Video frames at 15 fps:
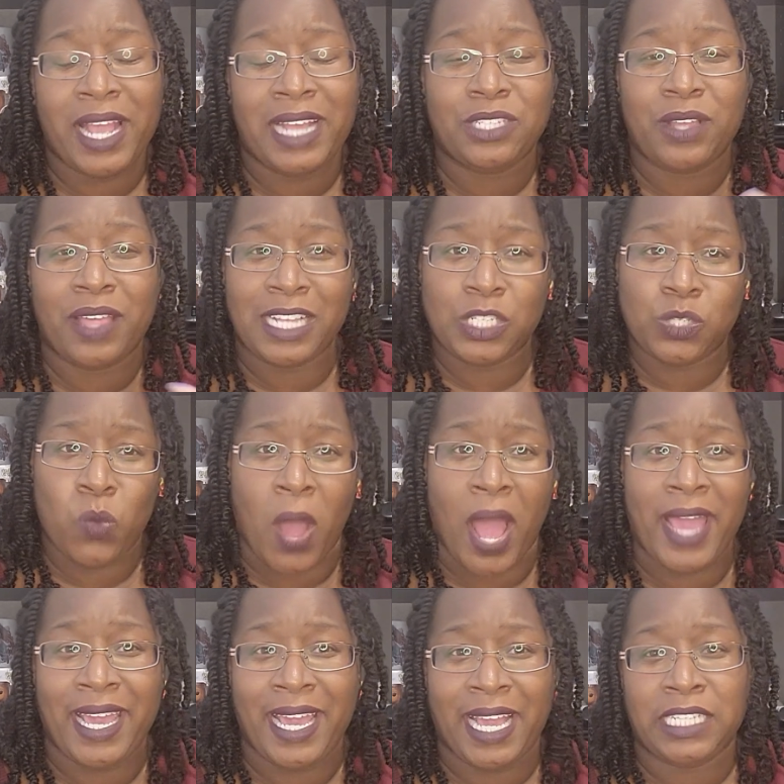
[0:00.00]
and so that's why
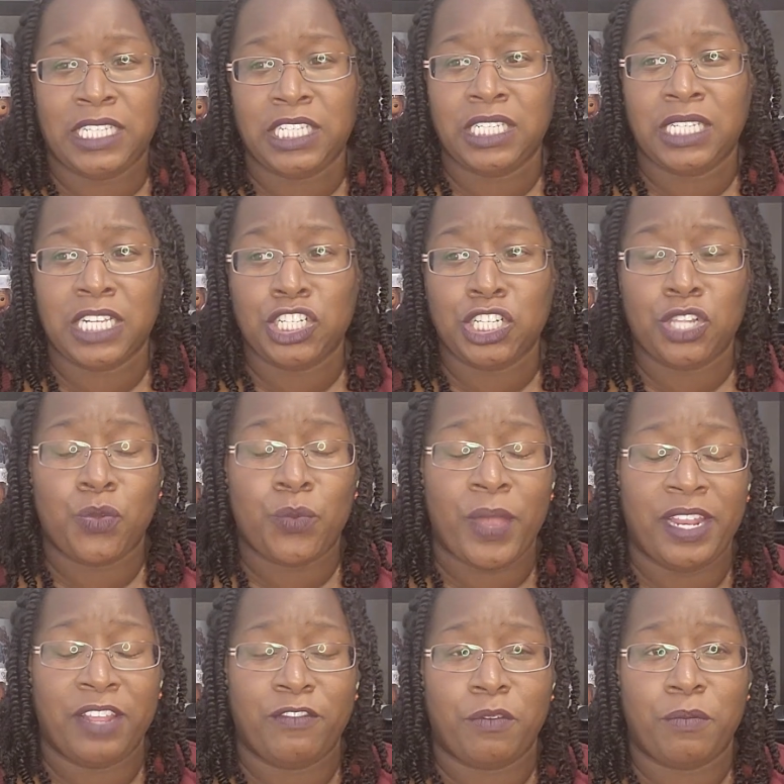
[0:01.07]
it gets such a low
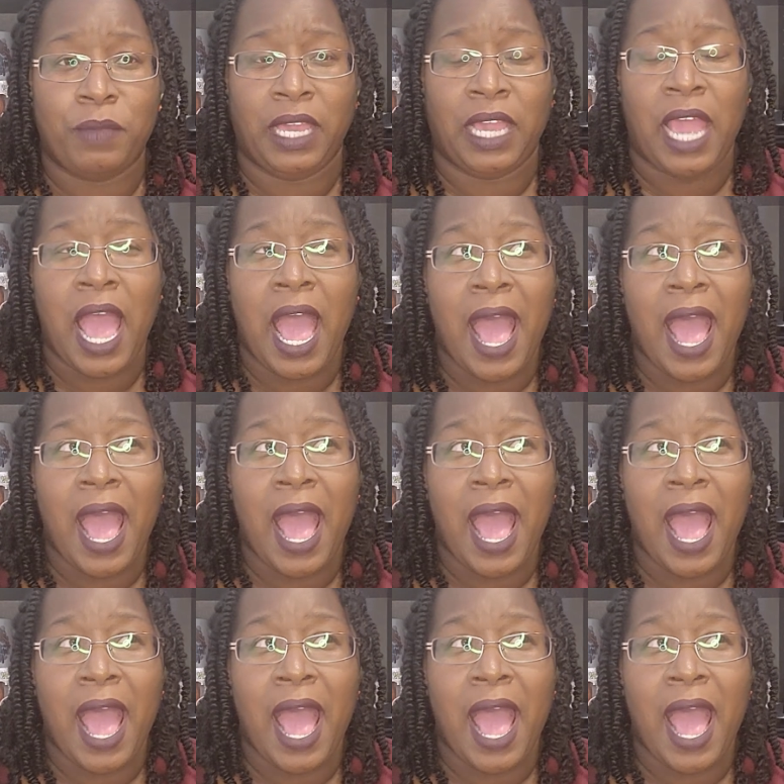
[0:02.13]
rating for me.